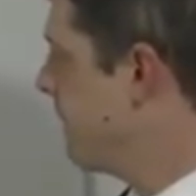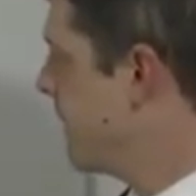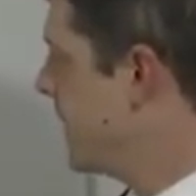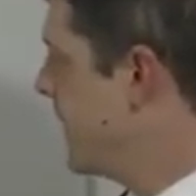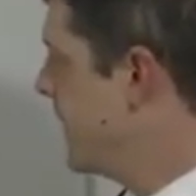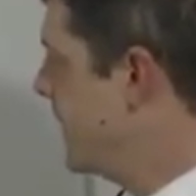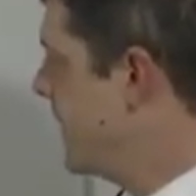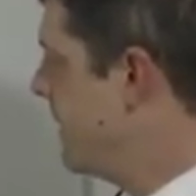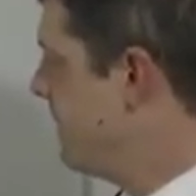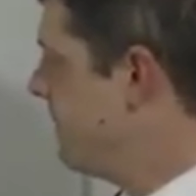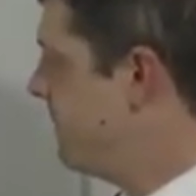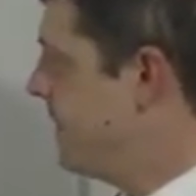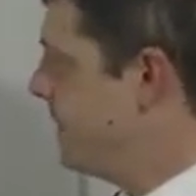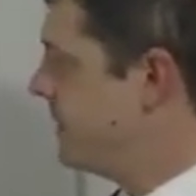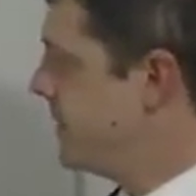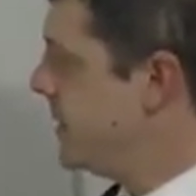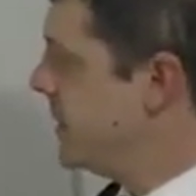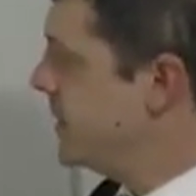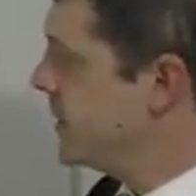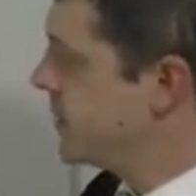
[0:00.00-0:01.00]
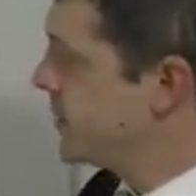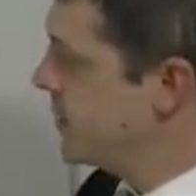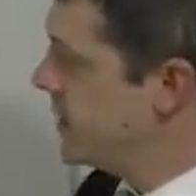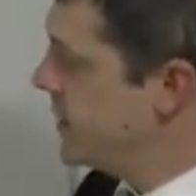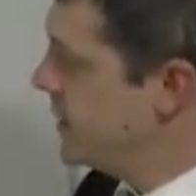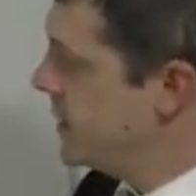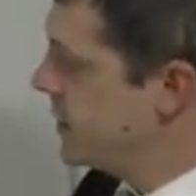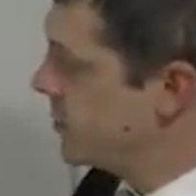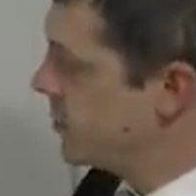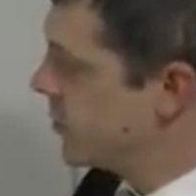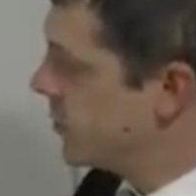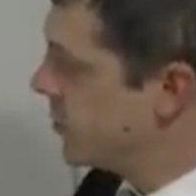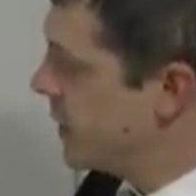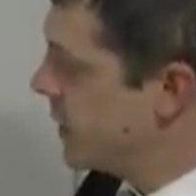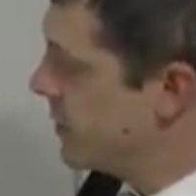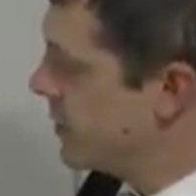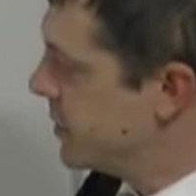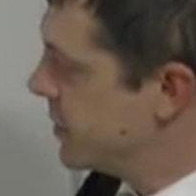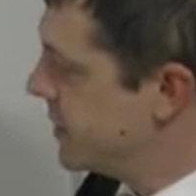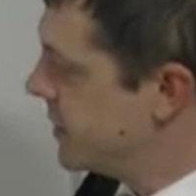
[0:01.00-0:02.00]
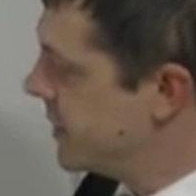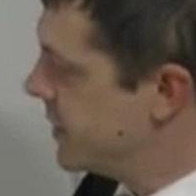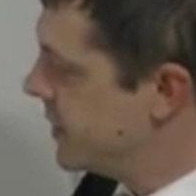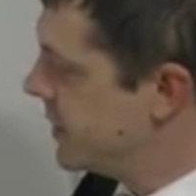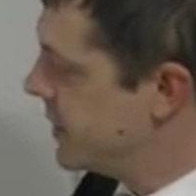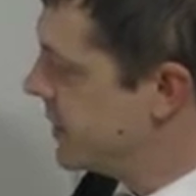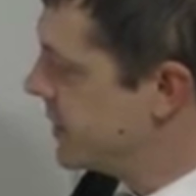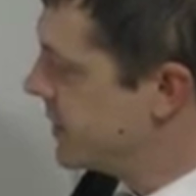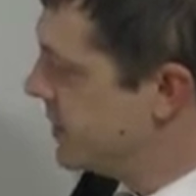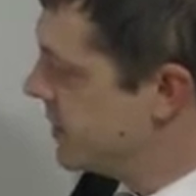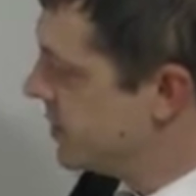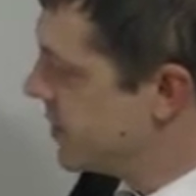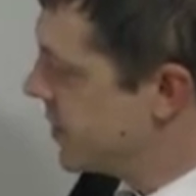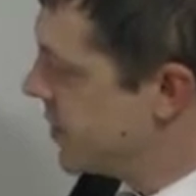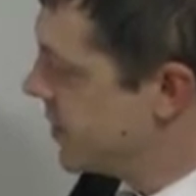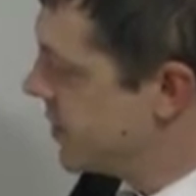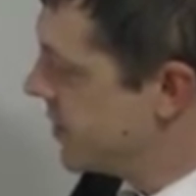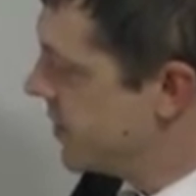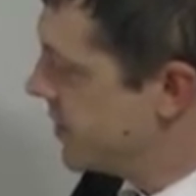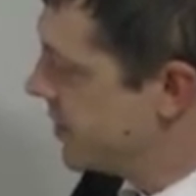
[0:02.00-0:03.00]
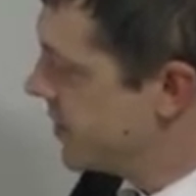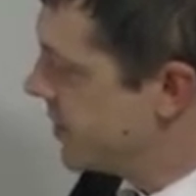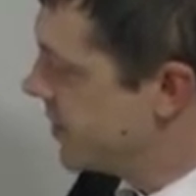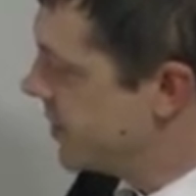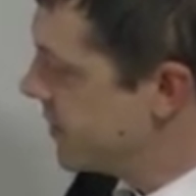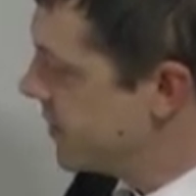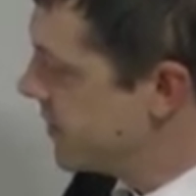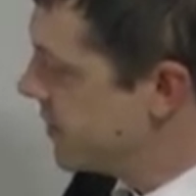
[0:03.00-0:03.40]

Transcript: And that 15 degrees will represent a distance on Earth.